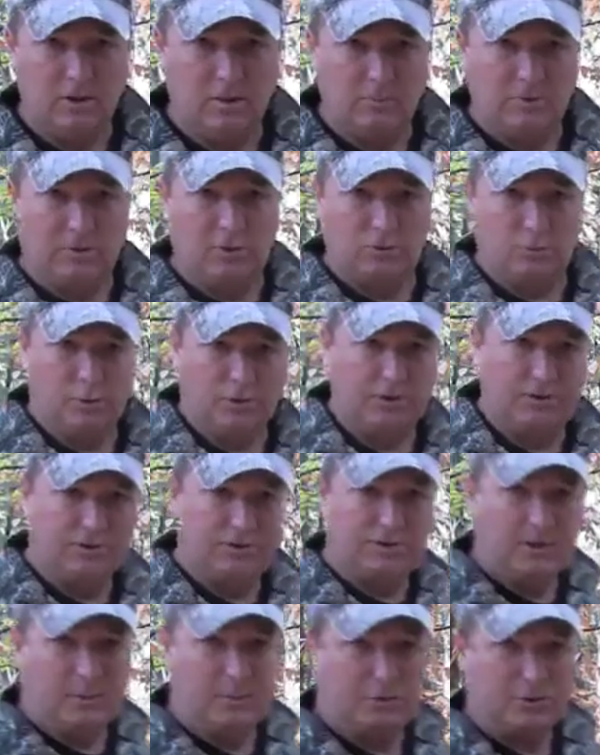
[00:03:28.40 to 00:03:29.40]
because we're going to
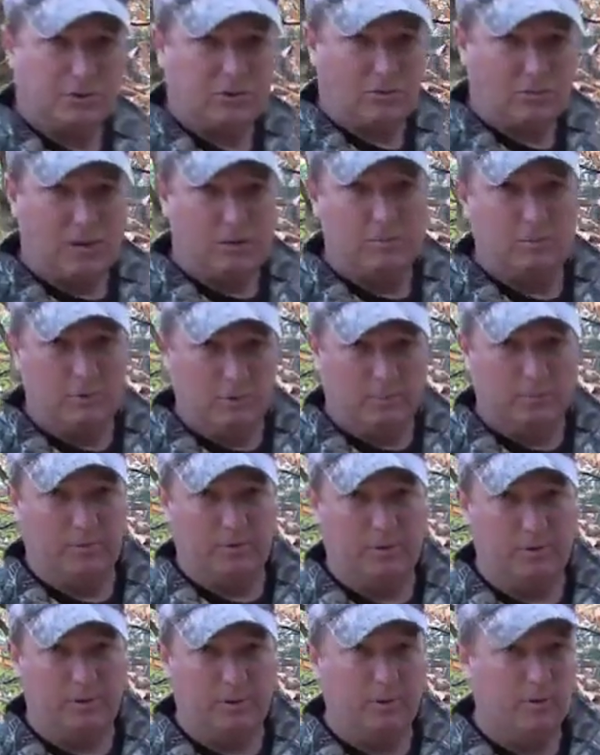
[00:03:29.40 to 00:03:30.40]
set up a scrape
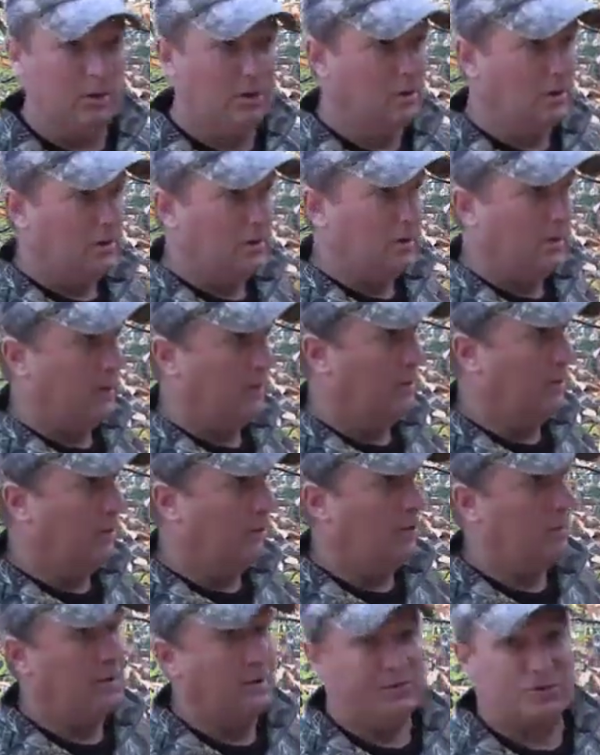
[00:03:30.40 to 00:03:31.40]
dripper here. Now, we
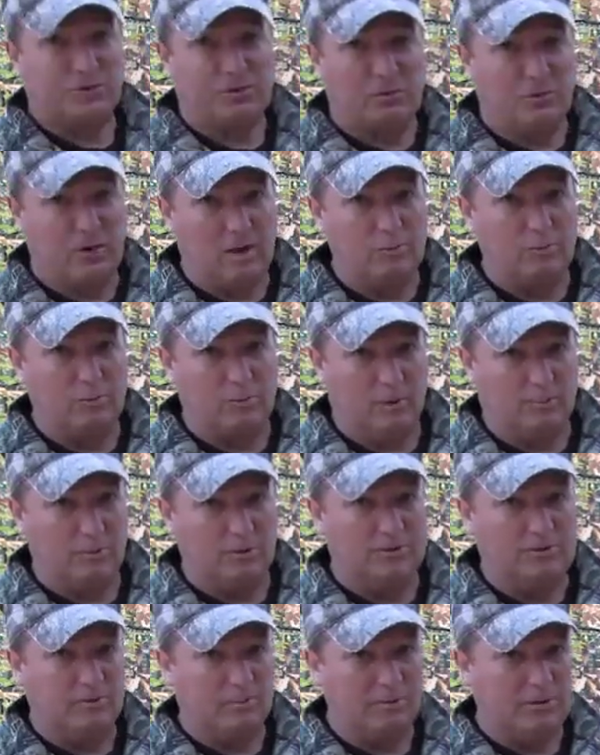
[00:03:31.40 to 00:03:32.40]
don't want the scrape
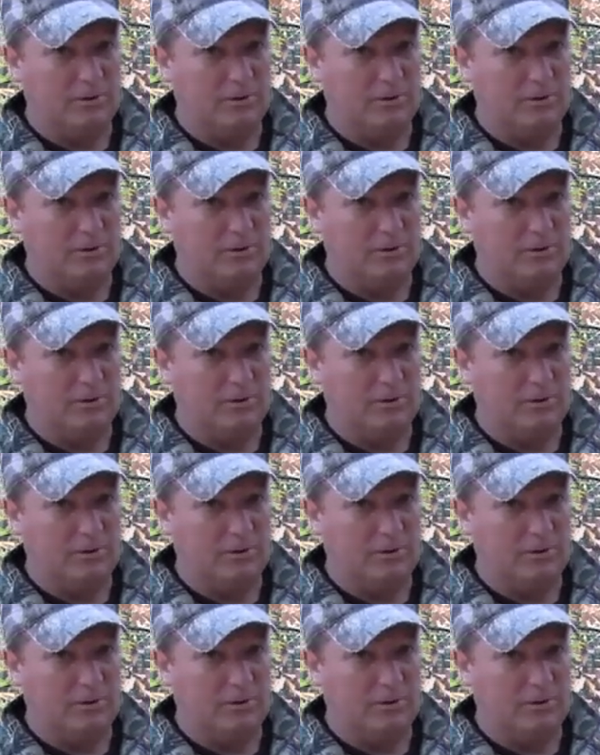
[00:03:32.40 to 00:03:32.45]
dripper to